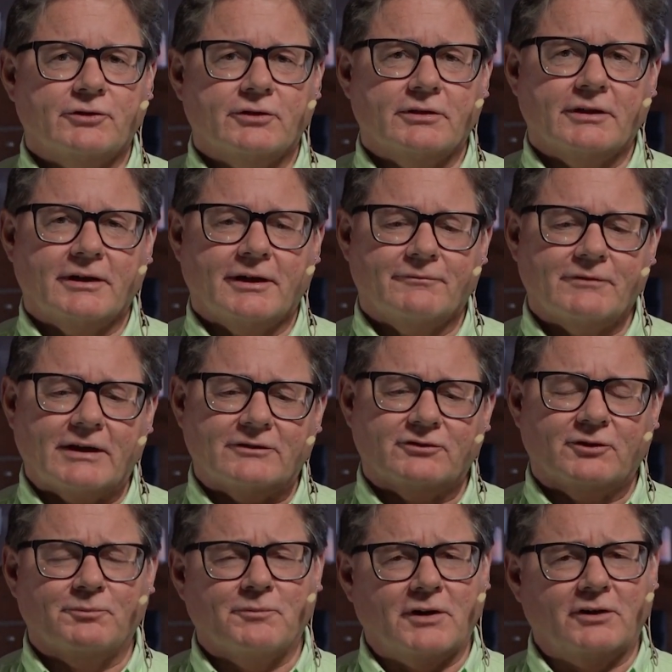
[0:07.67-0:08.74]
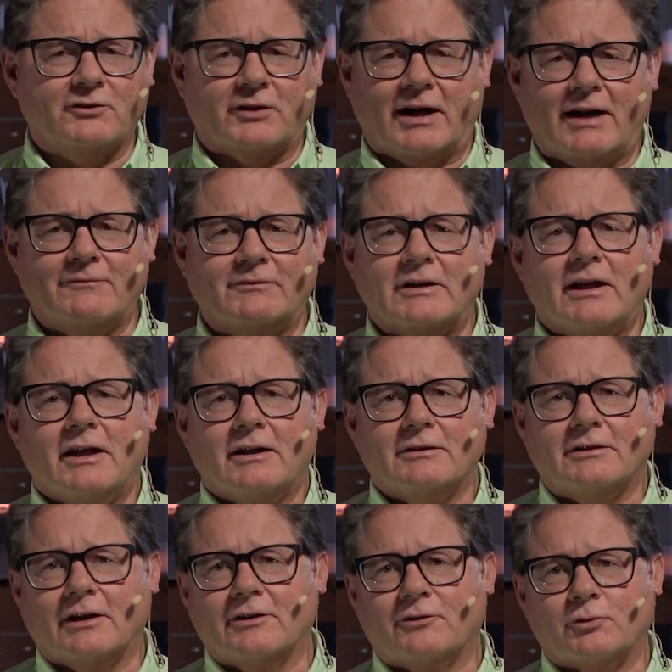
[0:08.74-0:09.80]
And uh, I've got some things that I've
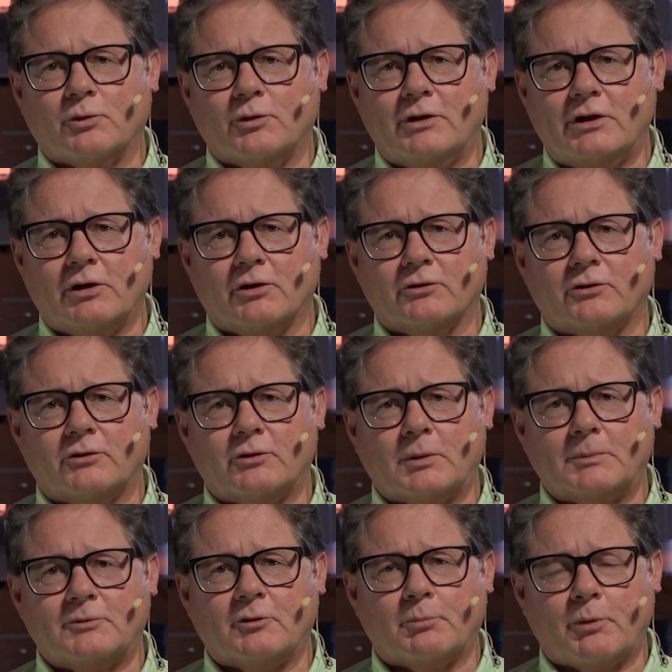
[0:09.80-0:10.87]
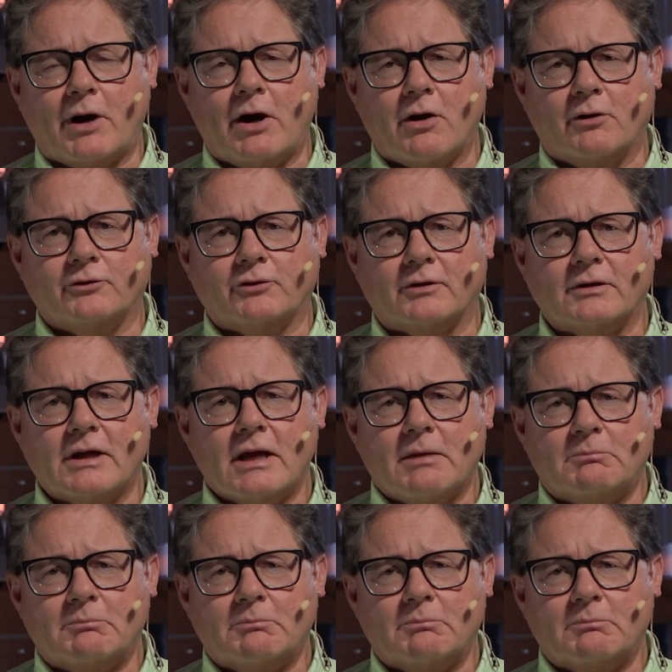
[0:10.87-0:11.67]
done through the years in terms of prayers and